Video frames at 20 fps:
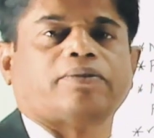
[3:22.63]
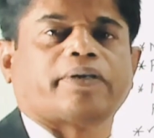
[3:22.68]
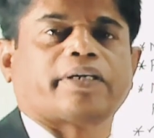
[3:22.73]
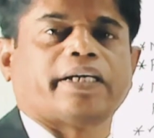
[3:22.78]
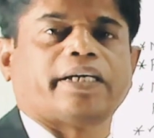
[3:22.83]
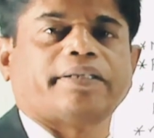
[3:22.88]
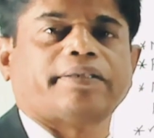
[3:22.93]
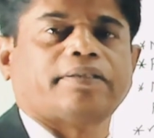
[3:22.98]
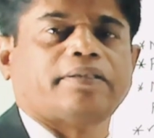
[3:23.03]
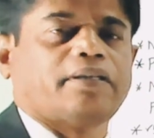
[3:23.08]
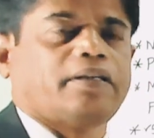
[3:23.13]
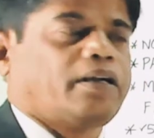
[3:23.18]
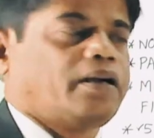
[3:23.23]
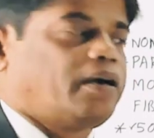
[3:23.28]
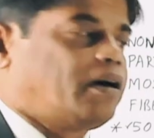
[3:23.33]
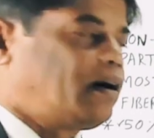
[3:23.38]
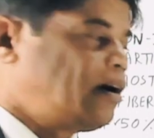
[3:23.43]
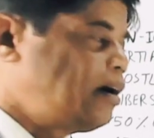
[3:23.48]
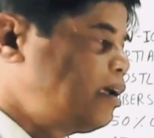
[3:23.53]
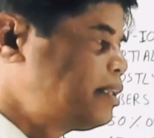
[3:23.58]
Okay,
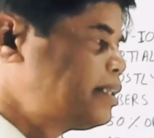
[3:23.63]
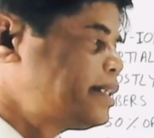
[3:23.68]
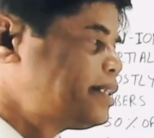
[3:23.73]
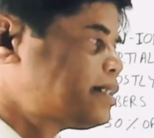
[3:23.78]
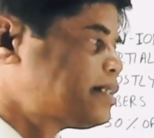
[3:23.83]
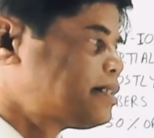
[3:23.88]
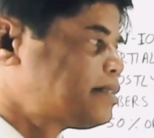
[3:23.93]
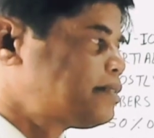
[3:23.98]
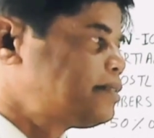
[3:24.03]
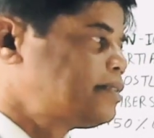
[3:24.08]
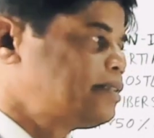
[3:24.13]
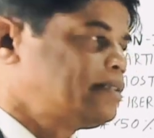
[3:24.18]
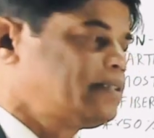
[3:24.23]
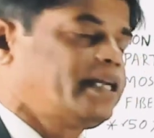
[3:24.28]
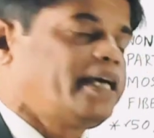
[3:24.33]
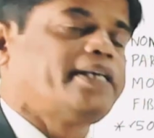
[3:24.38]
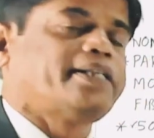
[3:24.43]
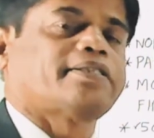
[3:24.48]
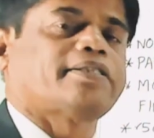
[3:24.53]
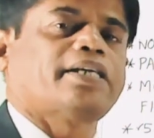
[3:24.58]
all these
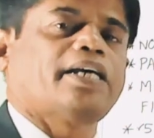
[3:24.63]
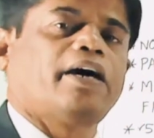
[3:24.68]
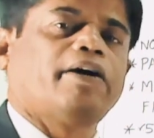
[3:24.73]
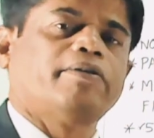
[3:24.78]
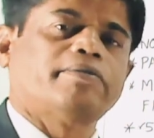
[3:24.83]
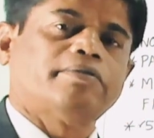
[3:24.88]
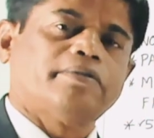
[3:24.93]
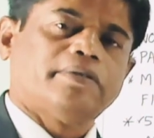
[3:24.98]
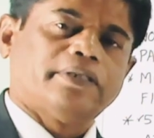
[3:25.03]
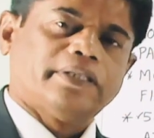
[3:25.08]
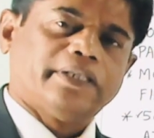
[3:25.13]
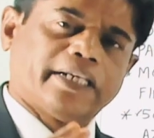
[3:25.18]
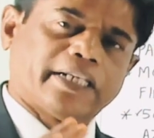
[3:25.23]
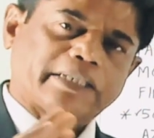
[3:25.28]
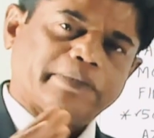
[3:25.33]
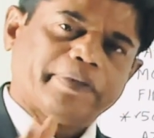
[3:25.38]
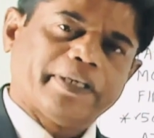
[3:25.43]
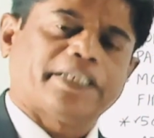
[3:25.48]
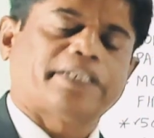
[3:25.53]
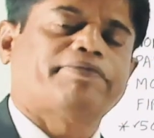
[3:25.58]
dyes have their
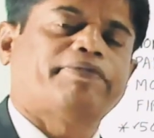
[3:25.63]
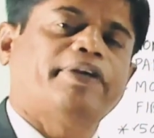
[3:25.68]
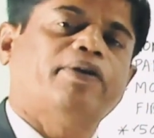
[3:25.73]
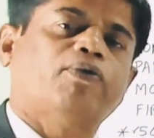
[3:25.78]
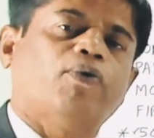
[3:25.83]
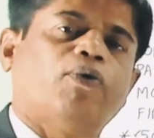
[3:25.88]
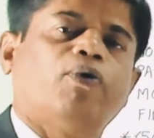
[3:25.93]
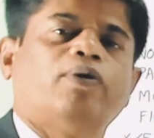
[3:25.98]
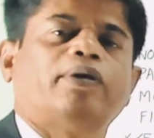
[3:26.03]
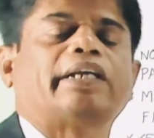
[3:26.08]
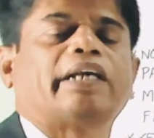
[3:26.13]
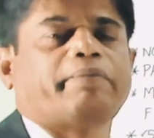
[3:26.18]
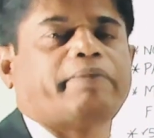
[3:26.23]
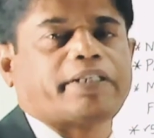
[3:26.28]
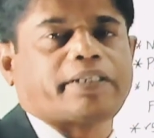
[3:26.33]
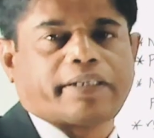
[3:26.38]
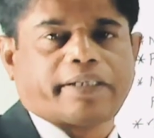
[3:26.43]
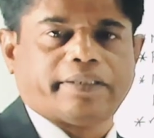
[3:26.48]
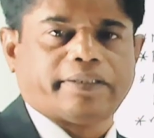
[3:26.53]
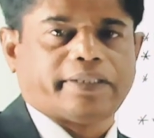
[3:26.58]
specific own
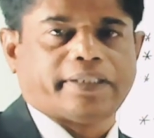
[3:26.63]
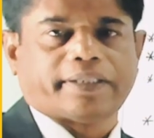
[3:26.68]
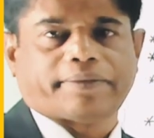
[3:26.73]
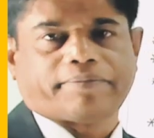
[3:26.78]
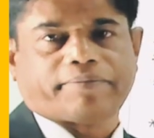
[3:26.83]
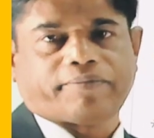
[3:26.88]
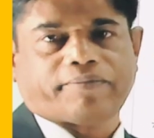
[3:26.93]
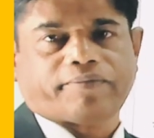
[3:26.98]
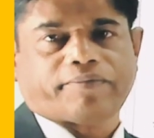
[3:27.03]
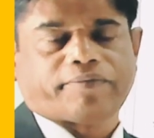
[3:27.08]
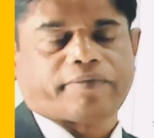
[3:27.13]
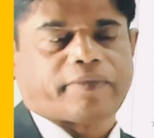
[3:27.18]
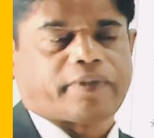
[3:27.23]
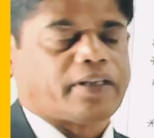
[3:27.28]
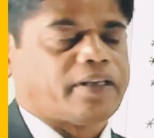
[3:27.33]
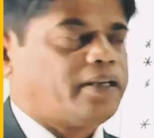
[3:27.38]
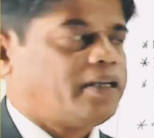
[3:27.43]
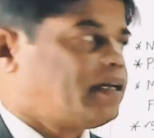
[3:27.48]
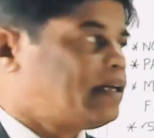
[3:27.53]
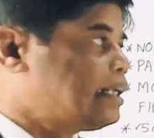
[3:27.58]
chemistry.
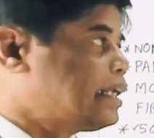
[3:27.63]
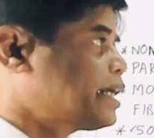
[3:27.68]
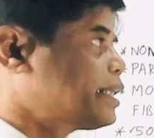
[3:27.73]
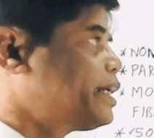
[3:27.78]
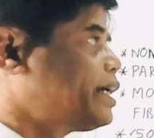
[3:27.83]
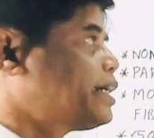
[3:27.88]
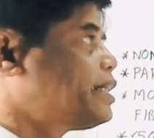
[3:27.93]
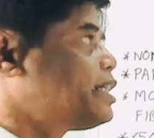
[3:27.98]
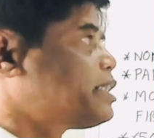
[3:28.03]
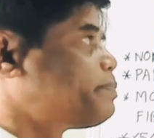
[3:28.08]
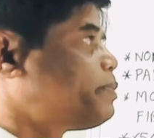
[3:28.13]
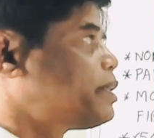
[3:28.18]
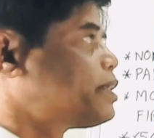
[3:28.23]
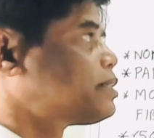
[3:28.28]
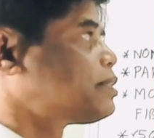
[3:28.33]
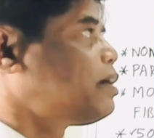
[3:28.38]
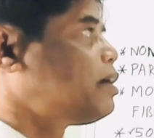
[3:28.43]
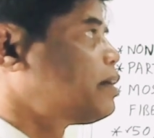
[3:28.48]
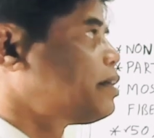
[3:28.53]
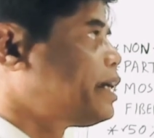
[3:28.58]
Like that,
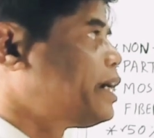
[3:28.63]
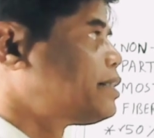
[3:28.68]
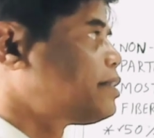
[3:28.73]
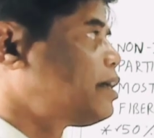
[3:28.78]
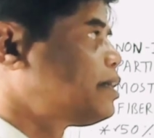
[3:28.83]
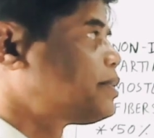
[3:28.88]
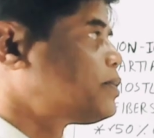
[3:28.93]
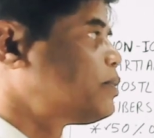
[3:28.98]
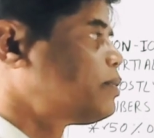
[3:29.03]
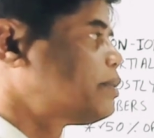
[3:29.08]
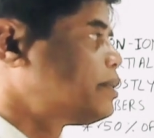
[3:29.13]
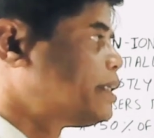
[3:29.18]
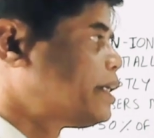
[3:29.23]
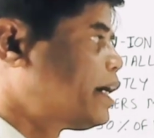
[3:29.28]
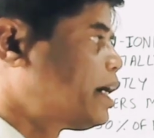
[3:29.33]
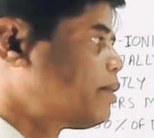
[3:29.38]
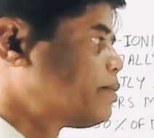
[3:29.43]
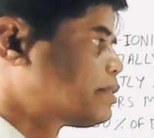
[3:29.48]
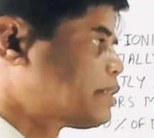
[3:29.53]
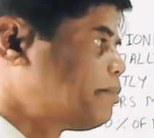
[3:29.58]
dispersed dyes also they
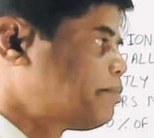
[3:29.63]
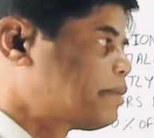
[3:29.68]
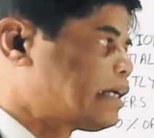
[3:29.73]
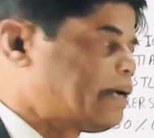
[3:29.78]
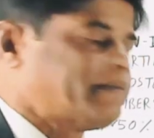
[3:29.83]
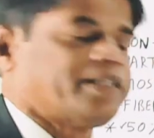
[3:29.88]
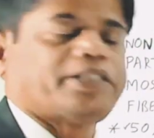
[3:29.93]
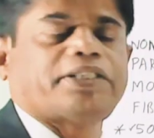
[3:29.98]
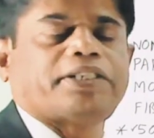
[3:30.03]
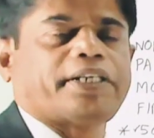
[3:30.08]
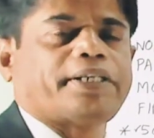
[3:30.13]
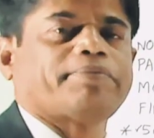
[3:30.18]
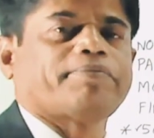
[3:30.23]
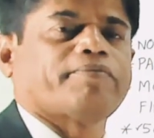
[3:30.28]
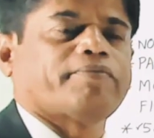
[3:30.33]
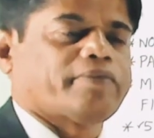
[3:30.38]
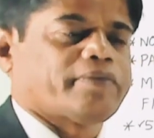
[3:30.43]
have some chemistry.